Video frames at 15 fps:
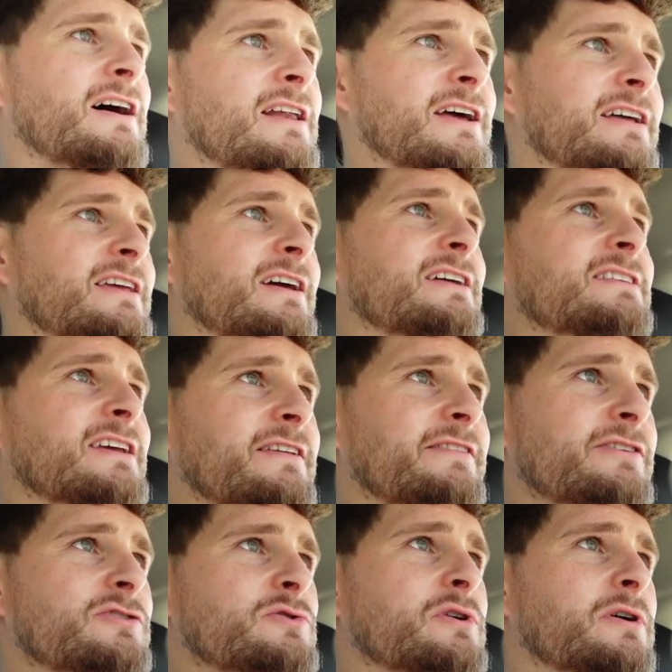I like the idea
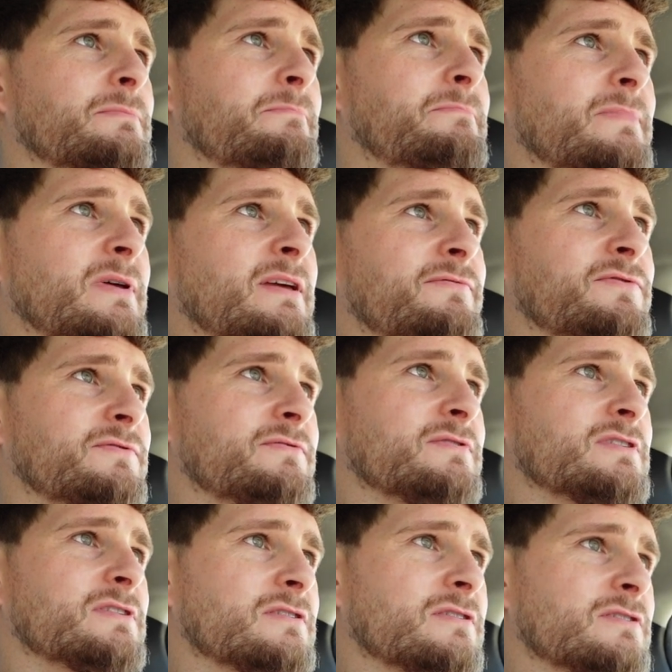that you can, if
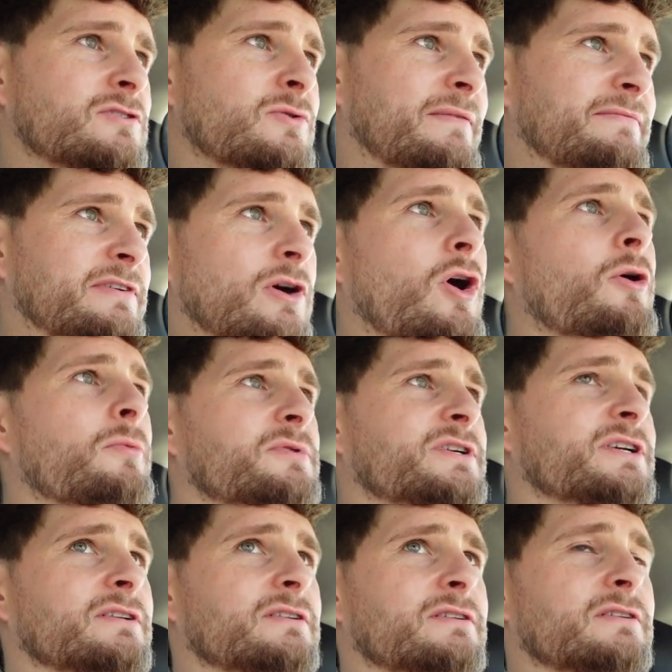you have the
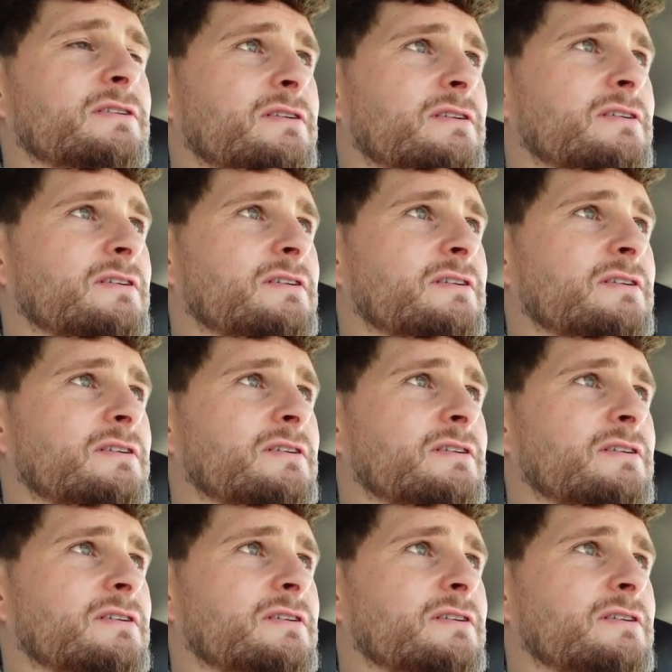option